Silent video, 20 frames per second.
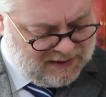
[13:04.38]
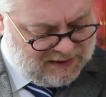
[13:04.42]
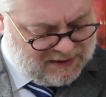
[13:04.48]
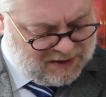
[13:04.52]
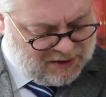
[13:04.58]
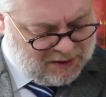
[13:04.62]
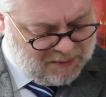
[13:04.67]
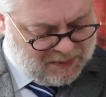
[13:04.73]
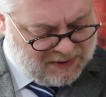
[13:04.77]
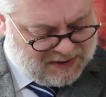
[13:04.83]
these
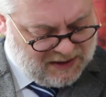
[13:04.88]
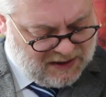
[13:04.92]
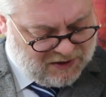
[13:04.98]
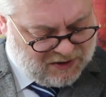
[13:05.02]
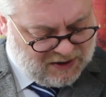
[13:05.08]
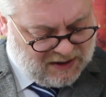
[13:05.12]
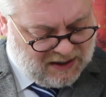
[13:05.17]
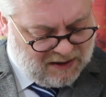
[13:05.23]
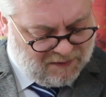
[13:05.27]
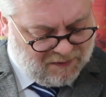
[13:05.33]
could
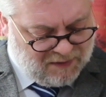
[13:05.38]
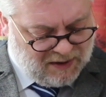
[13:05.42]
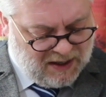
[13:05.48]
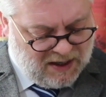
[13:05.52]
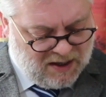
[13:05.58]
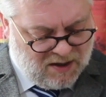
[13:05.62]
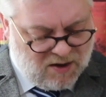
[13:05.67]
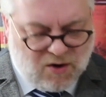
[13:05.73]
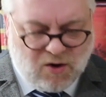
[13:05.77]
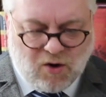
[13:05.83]
potentially have
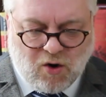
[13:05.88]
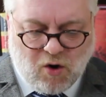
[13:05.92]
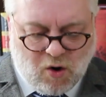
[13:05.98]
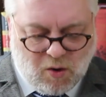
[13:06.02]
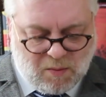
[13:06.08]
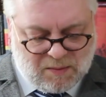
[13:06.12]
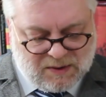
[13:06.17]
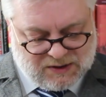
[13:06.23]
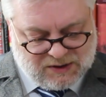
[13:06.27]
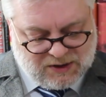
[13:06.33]

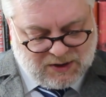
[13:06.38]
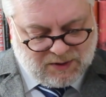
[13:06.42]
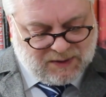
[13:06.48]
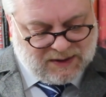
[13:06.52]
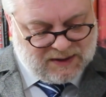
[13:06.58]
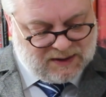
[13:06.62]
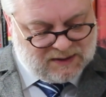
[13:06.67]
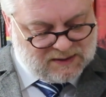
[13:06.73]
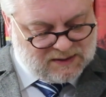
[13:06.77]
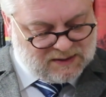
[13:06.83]
enormous
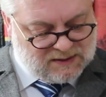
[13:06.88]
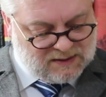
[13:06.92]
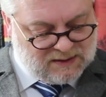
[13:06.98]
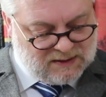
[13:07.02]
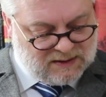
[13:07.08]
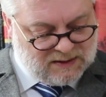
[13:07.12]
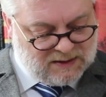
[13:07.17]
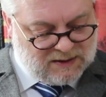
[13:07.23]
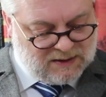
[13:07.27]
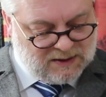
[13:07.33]
units.
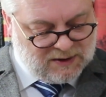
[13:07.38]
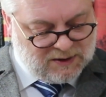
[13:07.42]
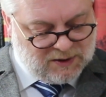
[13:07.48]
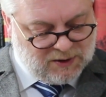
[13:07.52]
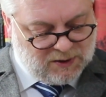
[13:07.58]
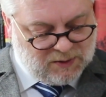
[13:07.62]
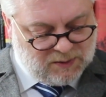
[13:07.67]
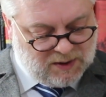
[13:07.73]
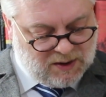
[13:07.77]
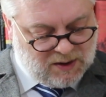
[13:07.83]

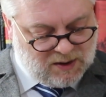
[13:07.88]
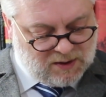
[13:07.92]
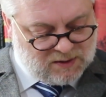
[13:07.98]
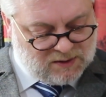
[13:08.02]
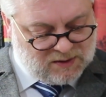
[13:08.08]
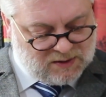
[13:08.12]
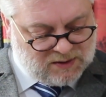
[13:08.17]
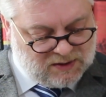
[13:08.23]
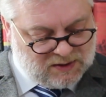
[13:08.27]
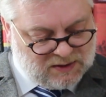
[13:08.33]
Who
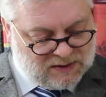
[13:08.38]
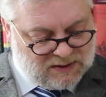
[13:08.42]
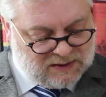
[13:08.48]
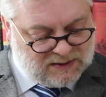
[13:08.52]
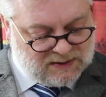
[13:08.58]
knows?